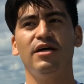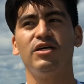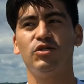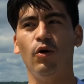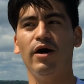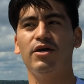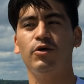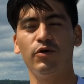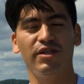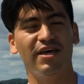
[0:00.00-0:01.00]
so I
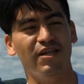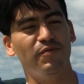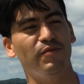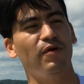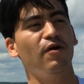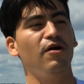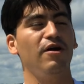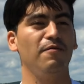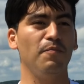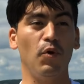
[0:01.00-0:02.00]
could get
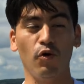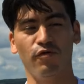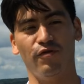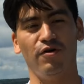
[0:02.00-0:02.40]
both